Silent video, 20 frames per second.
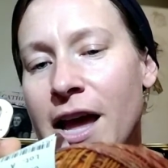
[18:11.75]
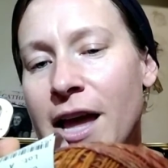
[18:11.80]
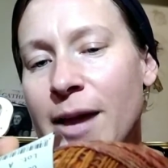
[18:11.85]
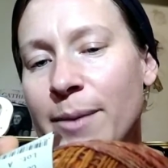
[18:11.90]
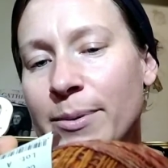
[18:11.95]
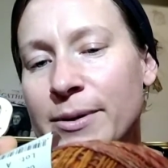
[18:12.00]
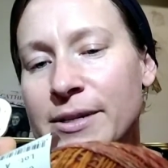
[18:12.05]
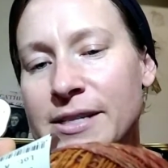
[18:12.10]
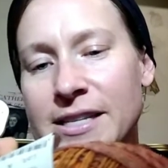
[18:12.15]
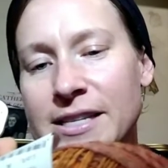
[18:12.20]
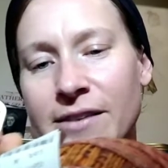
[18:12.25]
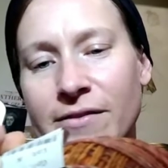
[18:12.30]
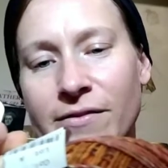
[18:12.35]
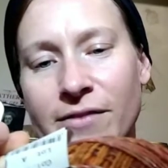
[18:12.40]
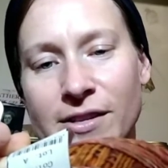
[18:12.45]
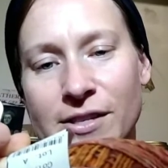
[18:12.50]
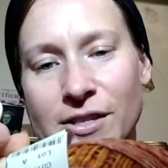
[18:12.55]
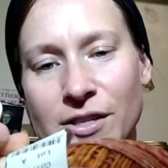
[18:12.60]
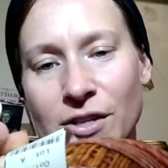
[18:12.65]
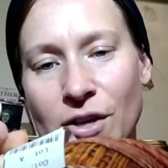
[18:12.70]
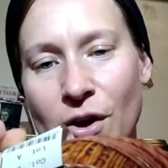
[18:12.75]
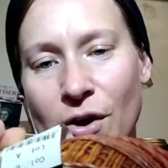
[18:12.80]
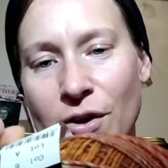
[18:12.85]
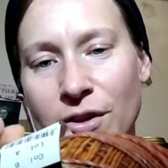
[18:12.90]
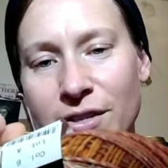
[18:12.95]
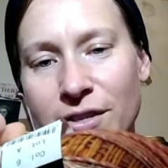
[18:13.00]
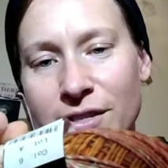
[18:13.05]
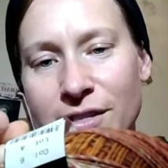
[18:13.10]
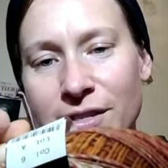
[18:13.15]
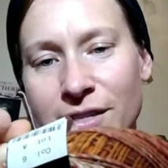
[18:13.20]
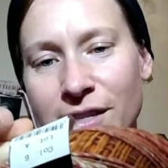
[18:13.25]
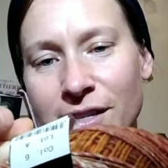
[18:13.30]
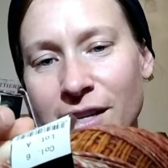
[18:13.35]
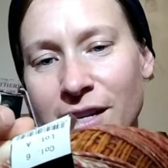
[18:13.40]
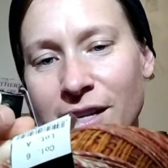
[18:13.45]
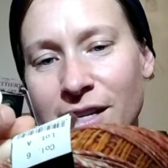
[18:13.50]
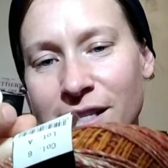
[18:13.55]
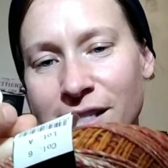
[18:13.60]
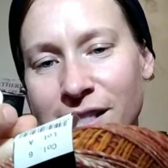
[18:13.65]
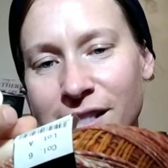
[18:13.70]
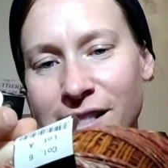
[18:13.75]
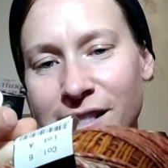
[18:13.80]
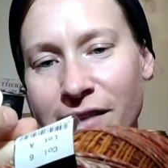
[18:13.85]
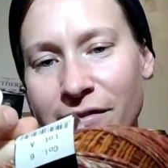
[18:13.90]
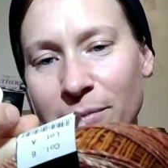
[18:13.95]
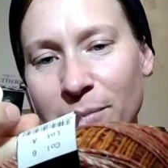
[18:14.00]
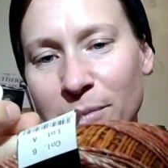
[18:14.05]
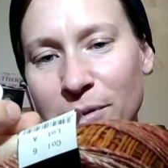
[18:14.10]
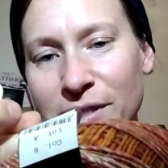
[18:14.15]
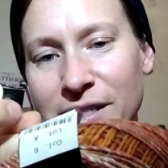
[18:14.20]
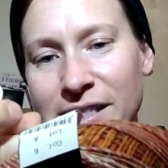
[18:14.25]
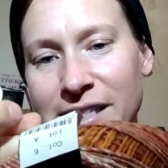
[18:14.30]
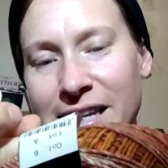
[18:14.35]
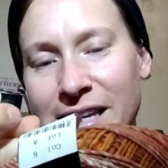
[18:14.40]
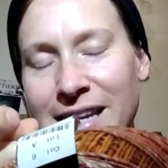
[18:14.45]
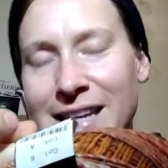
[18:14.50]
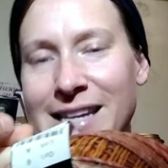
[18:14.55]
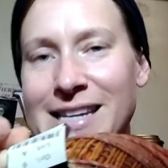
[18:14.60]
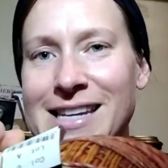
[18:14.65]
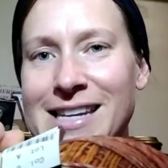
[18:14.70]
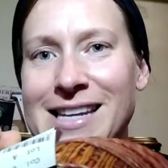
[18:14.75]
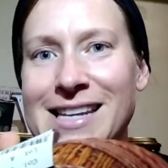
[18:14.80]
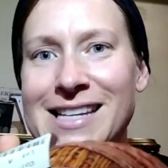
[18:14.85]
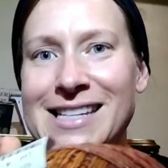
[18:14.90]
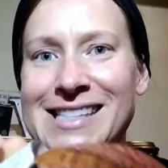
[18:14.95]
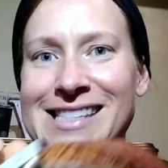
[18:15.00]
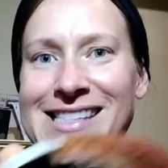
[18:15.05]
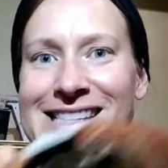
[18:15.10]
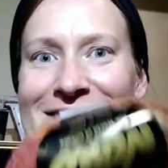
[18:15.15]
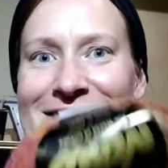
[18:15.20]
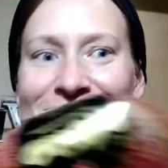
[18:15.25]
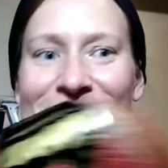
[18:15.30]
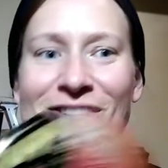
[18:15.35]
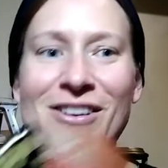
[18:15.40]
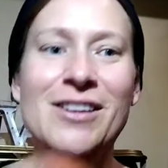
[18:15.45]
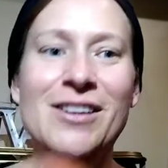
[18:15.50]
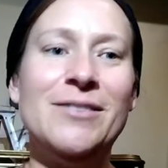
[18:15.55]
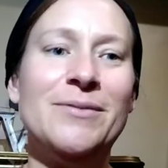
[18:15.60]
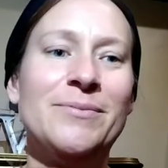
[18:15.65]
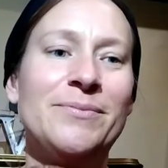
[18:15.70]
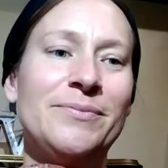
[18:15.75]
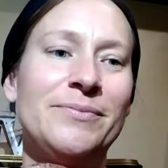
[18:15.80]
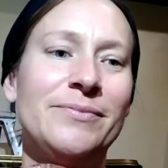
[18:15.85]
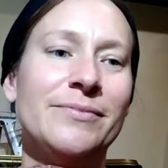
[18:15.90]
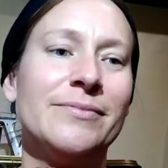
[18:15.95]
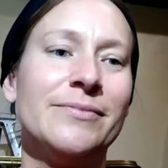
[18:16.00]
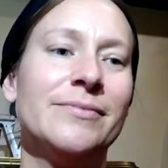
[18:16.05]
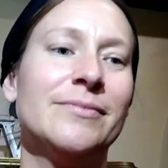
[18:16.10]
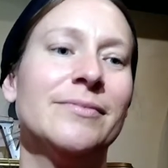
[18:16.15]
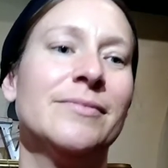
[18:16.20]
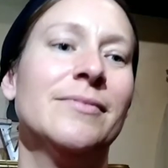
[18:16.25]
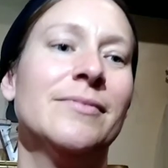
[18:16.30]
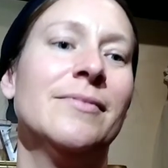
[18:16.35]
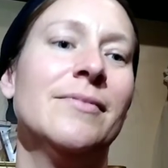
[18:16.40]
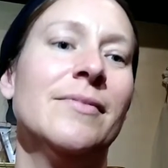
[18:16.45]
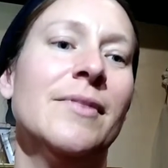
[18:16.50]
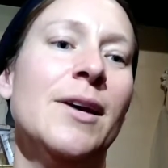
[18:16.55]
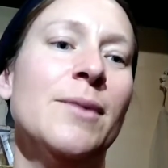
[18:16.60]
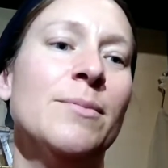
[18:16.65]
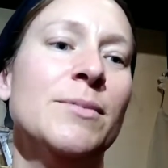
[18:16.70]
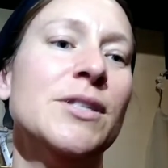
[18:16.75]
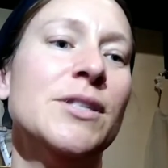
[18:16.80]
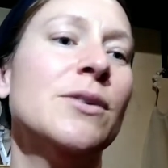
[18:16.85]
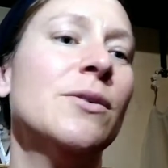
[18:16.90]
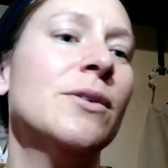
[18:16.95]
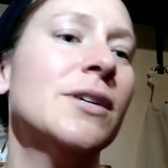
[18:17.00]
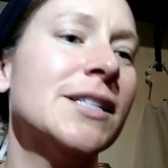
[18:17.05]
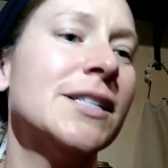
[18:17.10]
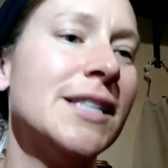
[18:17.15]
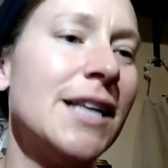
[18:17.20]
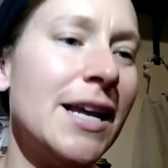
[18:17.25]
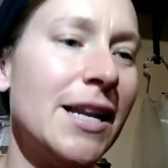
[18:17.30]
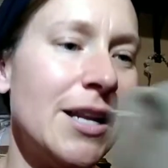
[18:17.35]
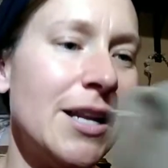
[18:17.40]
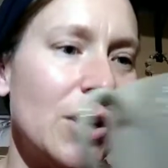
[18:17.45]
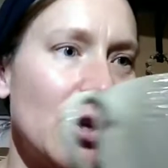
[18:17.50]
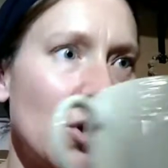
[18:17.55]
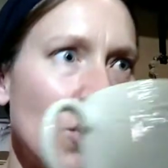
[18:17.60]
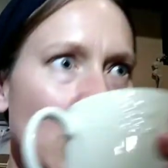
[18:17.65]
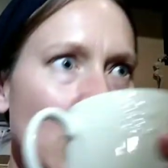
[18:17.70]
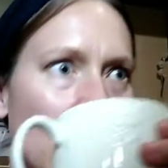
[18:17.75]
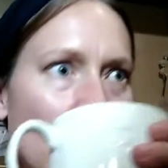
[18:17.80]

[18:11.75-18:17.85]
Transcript: 8% viscose, 7% silk. I'm so excited.